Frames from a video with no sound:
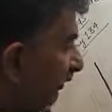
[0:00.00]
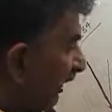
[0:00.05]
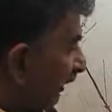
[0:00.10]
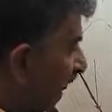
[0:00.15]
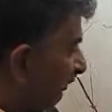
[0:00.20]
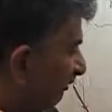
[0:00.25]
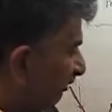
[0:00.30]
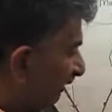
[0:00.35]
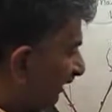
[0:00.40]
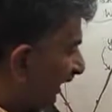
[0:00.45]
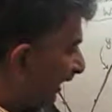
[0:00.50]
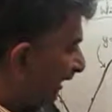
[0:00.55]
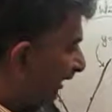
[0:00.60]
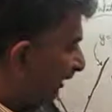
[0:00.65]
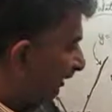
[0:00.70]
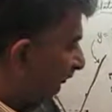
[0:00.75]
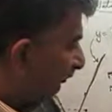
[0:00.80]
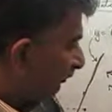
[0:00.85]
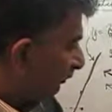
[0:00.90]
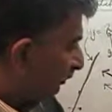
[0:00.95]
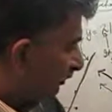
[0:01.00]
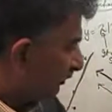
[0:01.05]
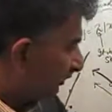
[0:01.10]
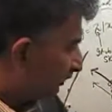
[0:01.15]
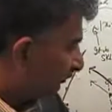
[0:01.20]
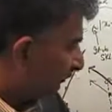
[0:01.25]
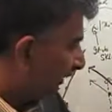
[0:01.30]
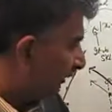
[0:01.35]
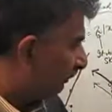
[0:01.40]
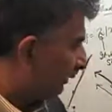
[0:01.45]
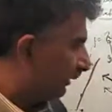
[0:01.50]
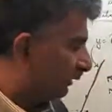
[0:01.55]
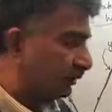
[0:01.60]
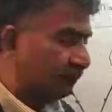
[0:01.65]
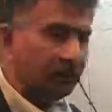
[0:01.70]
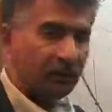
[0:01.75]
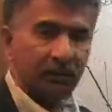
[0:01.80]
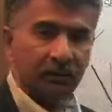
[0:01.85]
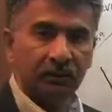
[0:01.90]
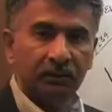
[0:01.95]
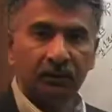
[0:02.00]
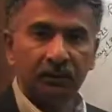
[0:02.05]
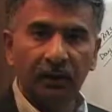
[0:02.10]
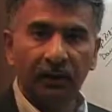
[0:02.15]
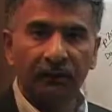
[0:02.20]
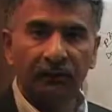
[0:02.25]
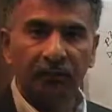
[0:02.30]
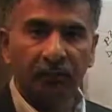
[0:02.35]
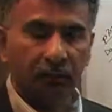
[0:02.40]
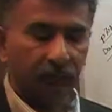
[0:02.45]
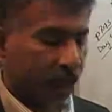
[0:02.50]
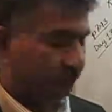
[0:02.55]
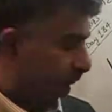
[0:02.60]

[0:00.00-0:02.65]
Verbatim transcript: it happens to be negative, you just flip it. That's all.